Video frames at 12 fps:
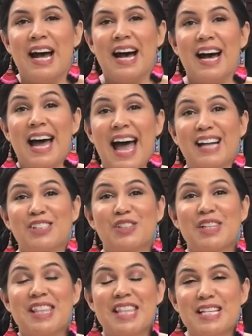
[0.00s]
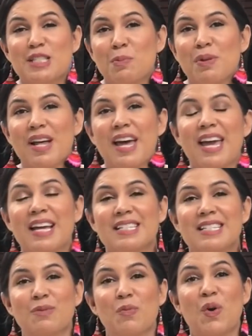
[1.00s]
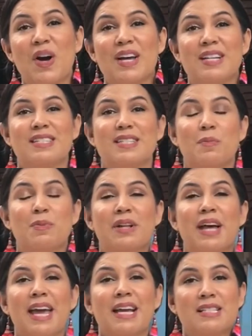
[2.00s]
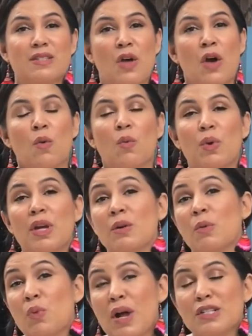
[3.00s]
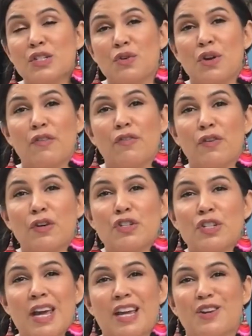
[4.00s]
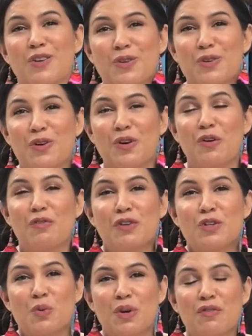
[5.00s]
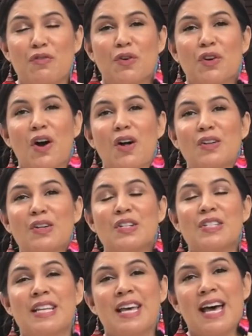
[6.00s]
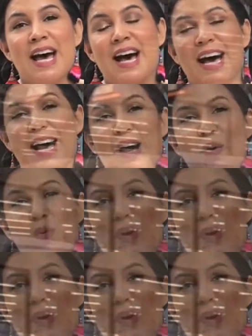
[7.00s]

Actually, this place was the place when we rescued our first 8-year-old girl for $24.